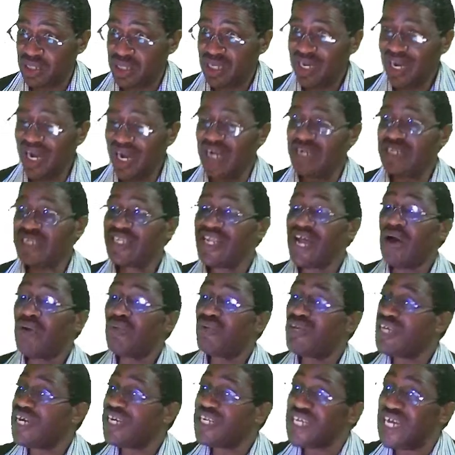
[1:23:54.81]
and now we
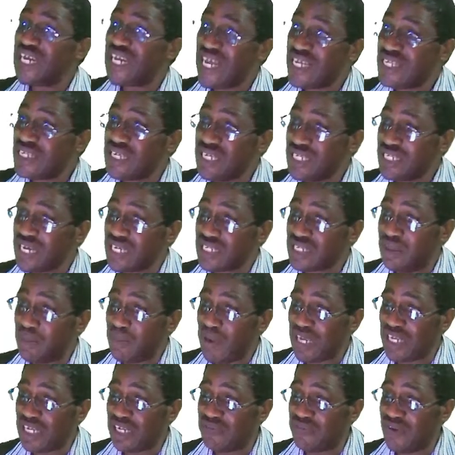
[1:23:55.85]
are realizing it has a
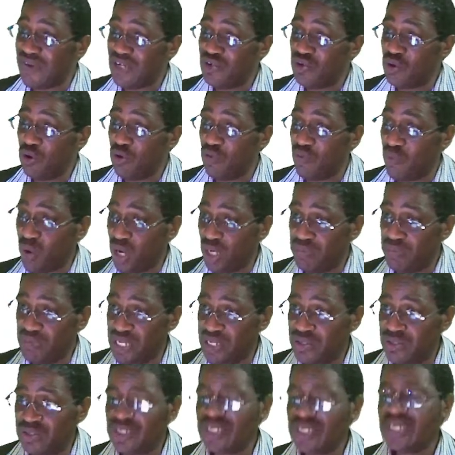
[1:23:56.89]
market value of 1
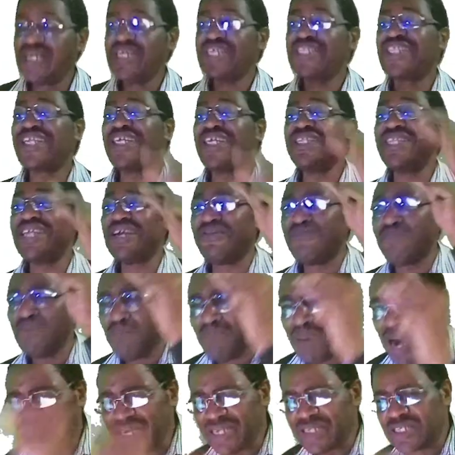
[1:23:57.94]
million, then the
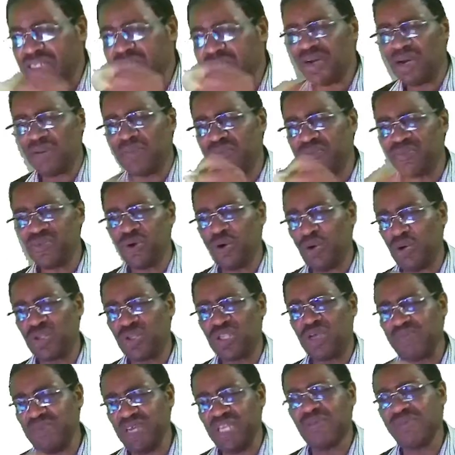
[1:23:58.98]
maximum or the
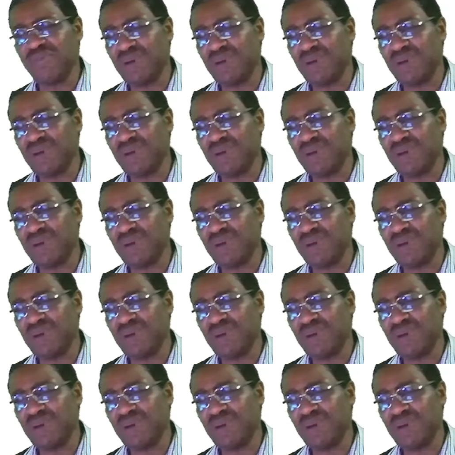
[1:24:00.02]
minimum